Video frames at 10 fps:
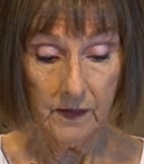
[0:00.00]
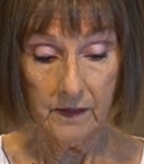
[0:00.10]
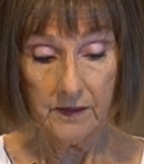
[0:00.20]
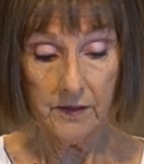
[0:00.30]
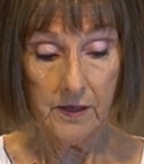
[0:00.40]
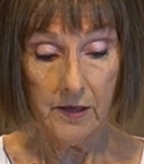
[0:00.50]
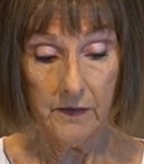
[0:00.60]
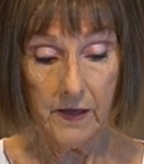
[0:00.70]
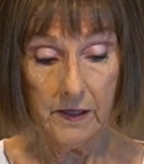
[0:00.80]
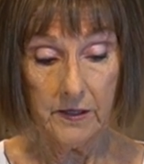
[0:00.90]
So now
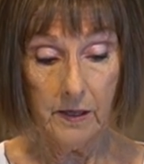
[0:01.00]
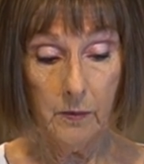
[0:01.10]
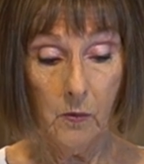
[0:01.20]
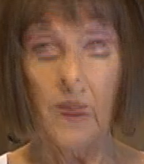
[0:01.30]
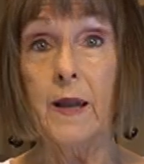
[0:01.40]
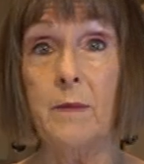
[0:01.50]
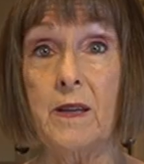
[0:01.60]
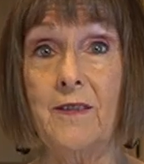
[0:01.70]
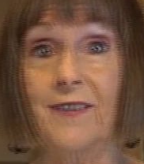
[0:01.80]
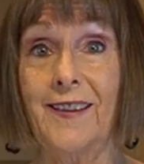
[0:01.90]
you've got a double whammy.
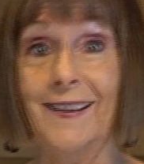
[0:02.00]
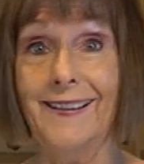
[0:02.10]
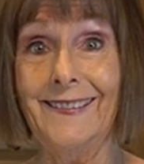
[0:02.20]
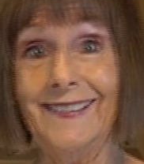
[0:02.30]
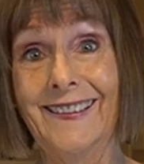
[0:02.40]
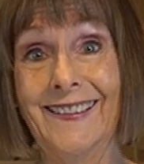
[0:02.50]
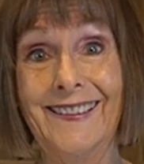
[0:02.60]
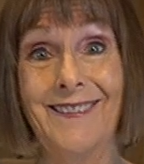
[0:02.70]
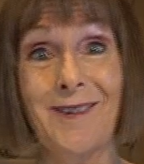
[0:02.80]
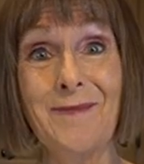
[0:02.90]
You've got
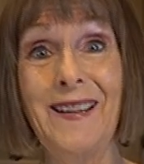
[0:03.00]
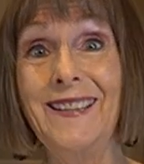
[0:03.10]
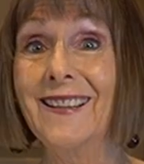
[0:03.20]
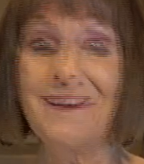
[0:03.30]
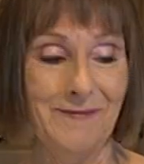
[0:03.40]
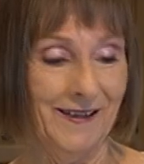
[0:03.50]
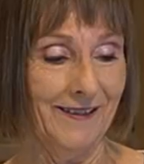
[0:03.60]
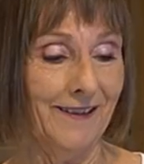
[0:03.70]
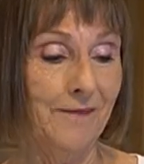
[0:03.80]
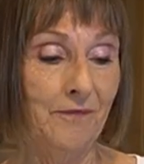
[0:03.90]
gourmet nut
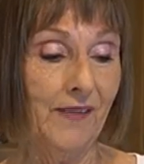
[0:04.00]
butter